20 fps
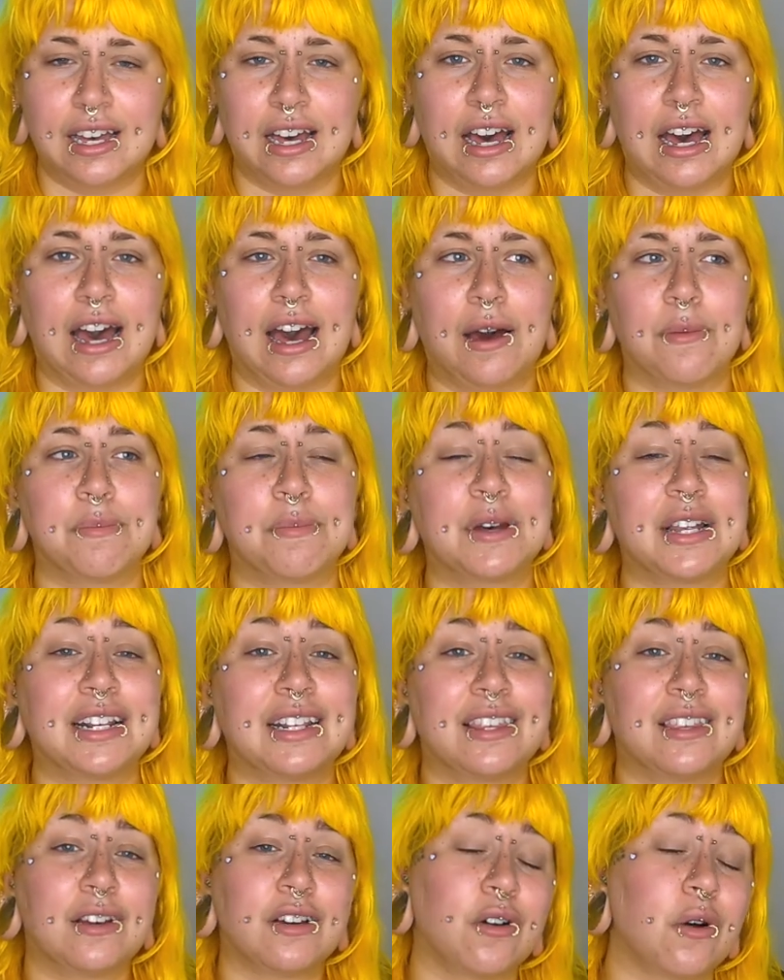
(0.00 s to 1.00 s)
Uh,
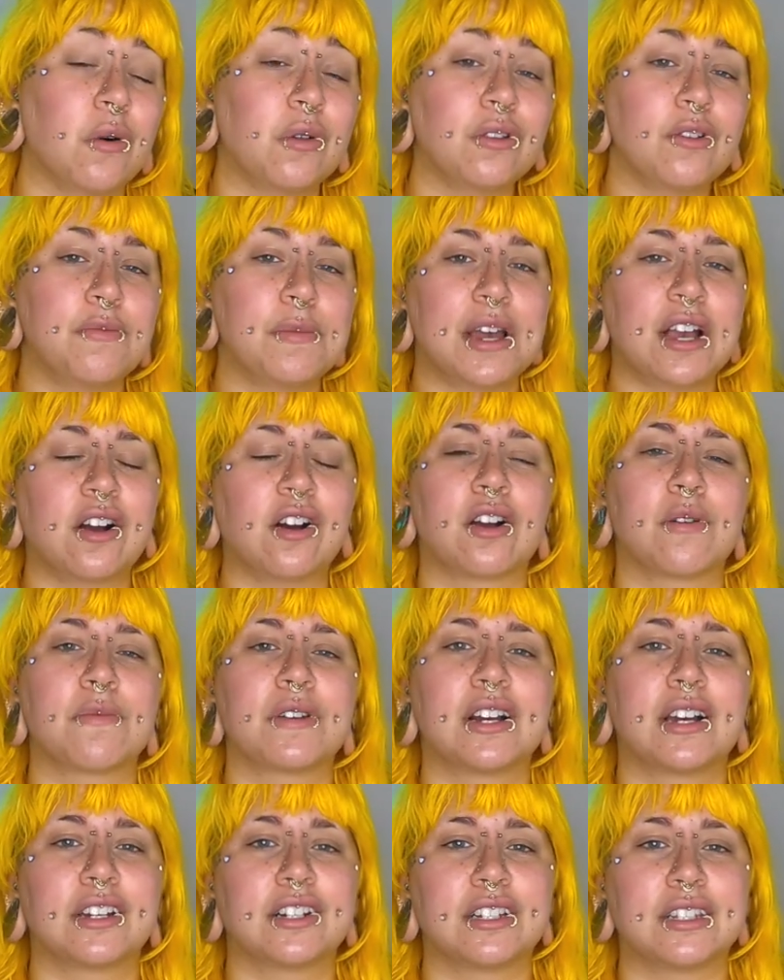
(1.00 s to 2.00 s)
but the goal of my harm
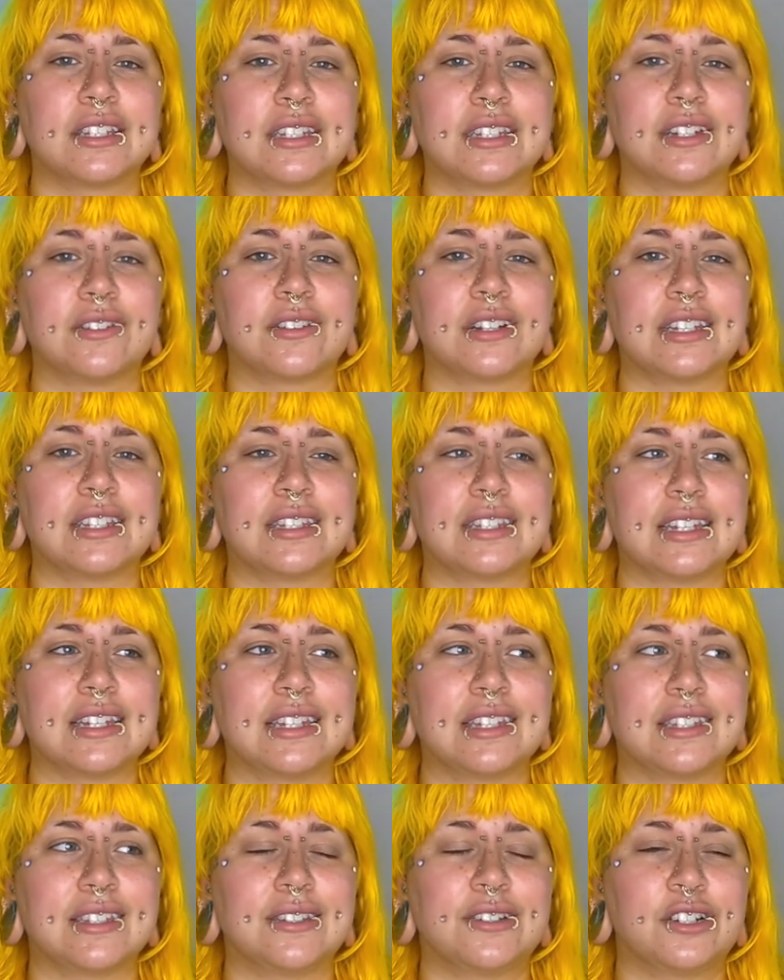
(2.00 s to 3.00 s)
reduction series
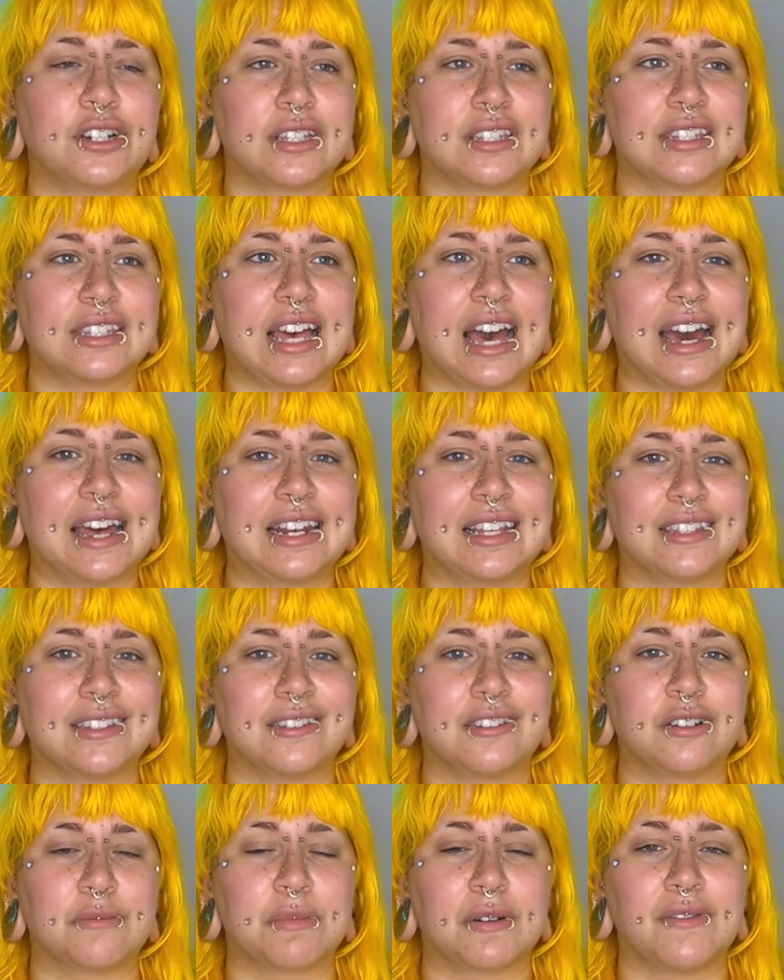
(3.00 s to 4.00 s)
is just that
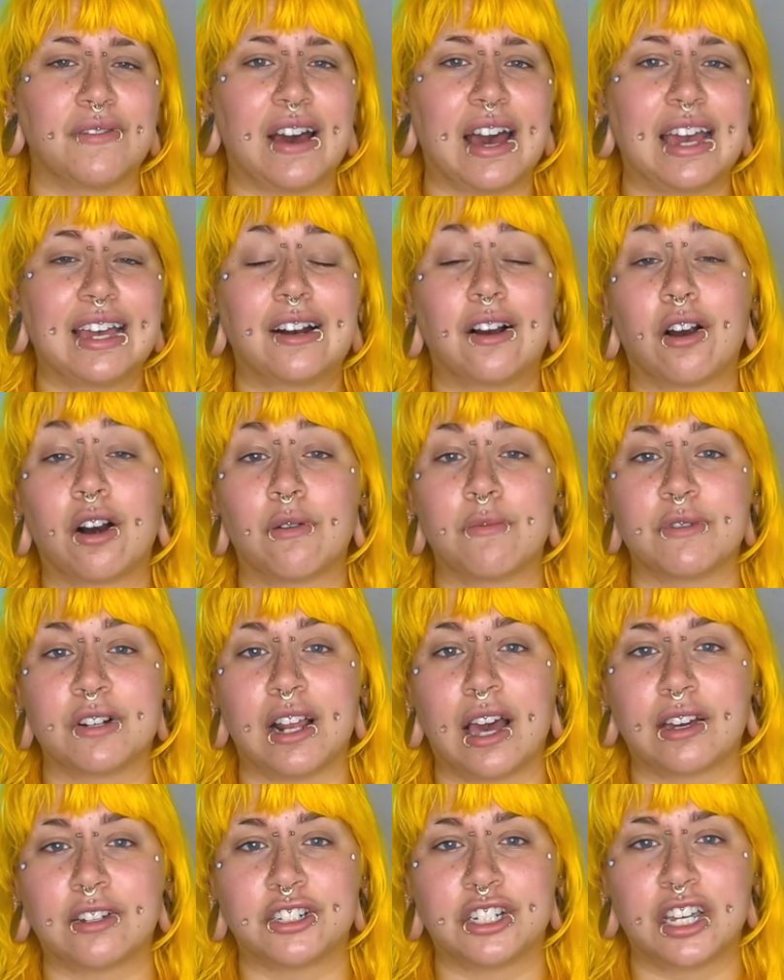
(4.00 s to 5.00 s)
it's to provide harm
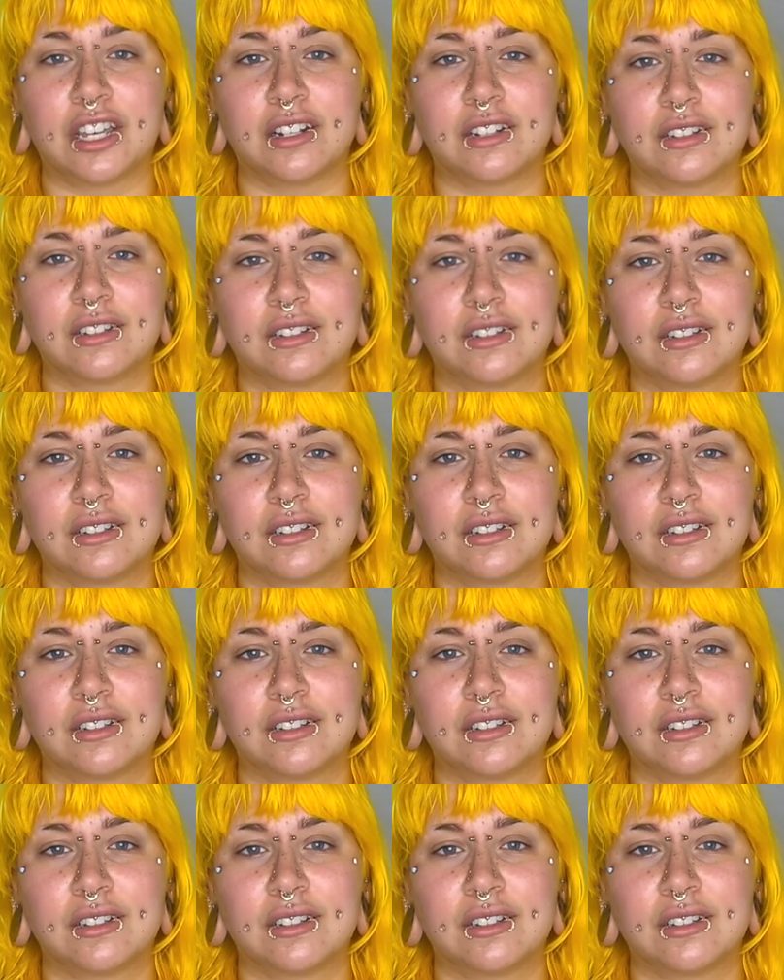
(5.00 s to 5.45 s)
reduction.